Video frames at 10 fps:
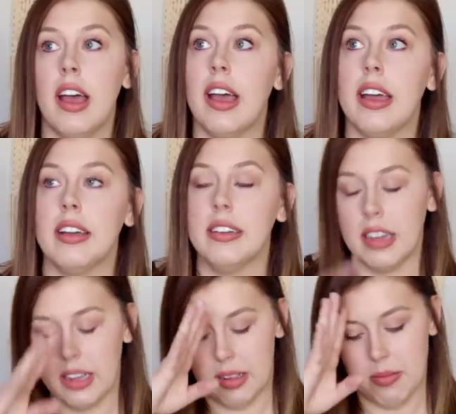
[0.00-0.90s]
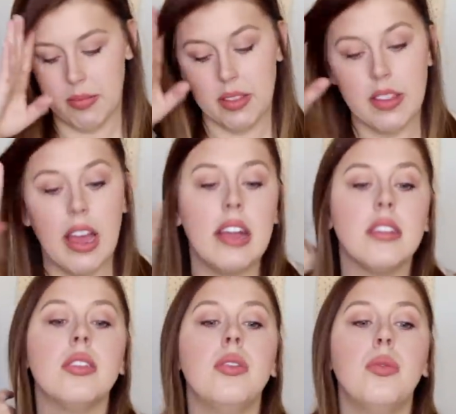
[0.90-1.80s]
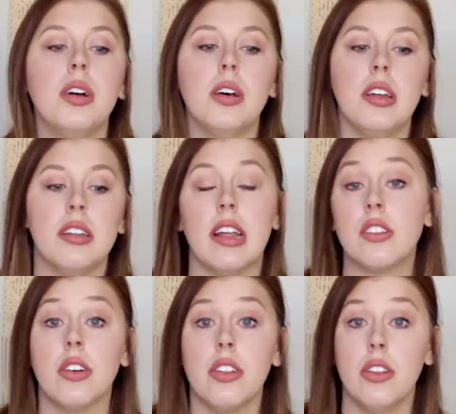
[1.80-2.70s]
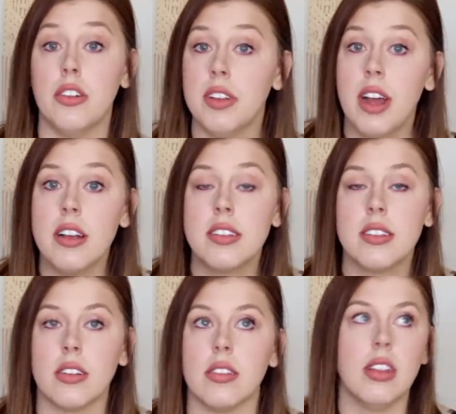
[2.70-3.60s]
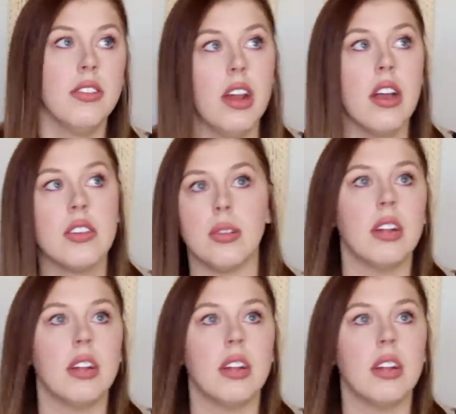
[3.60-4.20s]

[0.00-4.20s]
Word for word: and um, that will that's called Lovenox or Lovenox,